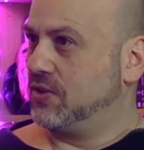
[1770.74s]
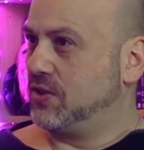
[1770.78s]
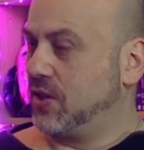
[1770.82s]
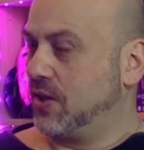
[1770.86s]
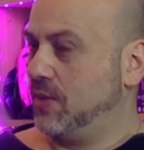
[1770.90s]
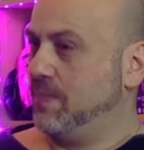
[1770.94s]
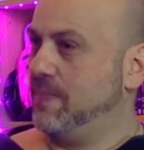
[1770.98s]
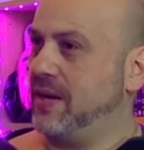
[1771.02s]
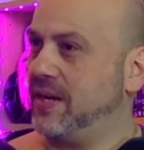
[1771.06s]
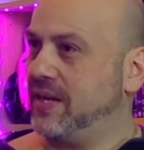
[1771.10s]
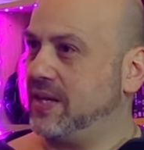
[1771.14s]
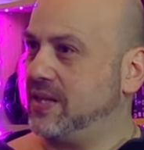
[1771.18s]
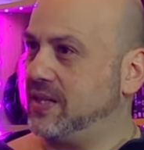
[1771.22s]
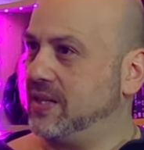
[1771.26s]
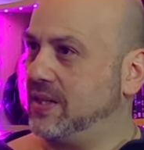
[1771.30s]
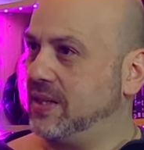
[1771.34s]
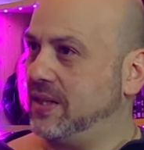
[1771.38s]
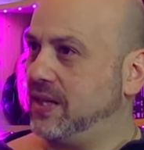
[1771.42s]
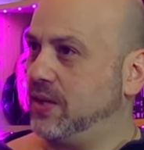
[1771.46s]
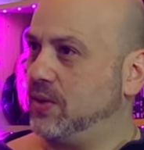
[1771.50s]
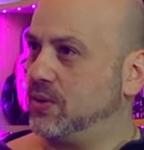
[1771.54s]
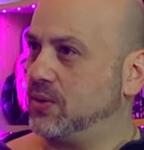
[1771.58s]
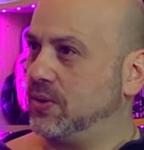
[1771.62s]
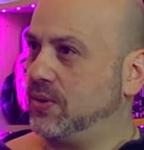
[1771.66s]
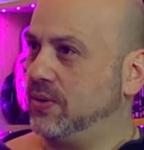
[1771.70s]
So Maggie's in the
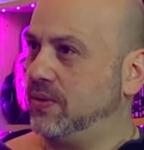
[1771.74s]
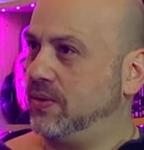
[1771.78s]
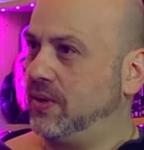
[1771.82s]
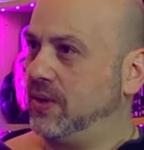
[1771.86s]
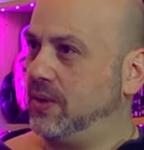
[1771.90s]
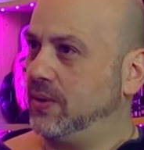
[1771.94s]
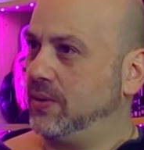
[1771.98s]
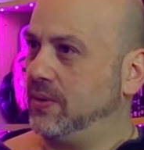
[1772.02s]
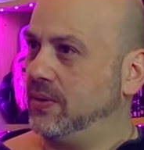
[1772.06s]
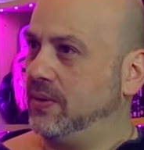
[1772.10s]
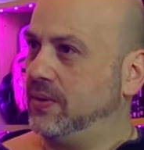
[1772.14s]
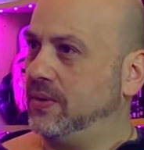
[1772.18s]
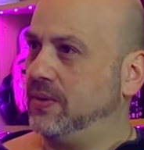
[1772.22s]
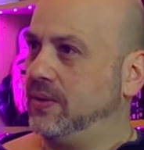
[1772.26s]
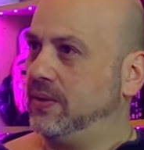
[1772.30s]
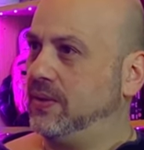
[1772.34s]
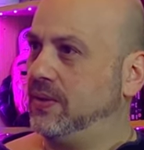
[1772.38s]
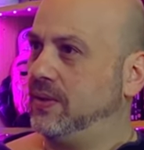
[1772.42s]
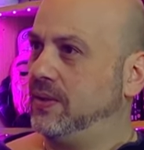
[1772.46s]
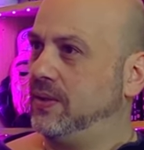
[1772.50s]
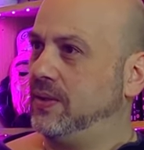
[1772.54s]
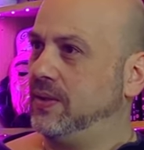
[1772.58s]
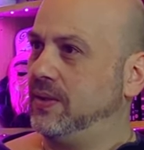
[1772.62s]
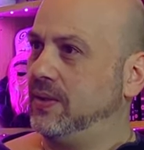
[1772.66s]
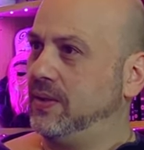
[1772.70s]
house on her own,
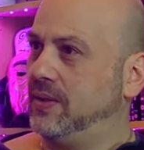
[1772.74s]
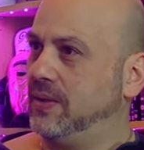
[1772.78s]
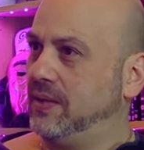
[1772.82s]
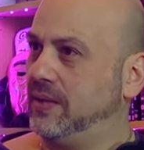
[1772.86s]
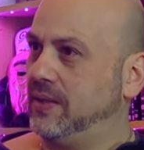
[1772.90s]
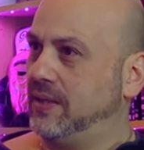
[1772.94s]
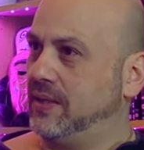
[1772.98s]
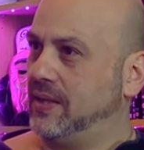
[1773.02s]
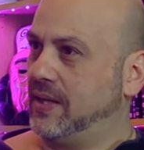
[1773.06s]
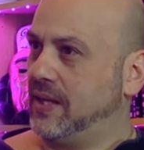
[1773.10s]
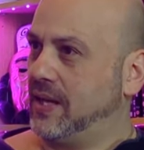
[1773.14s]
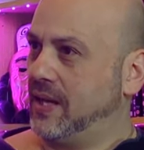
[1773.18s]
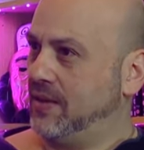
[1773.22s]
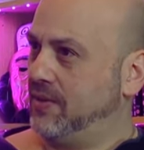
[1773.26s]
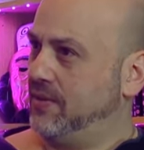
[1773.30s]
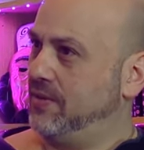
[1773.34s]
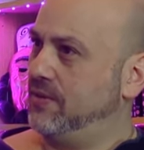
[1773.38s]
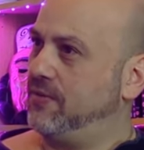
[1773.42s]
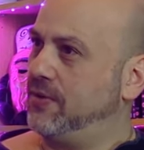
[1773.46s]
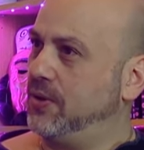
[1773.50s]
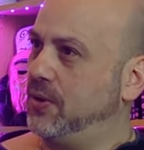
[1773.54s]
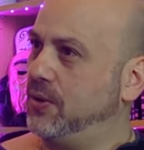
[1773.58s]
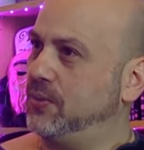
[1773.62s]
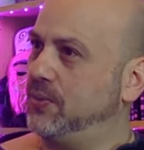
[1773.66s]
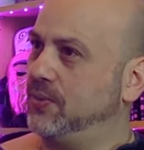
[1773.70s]
and the
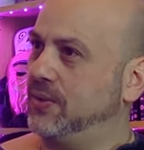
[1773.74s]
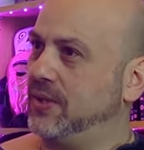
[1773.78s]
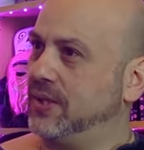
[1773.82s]
phone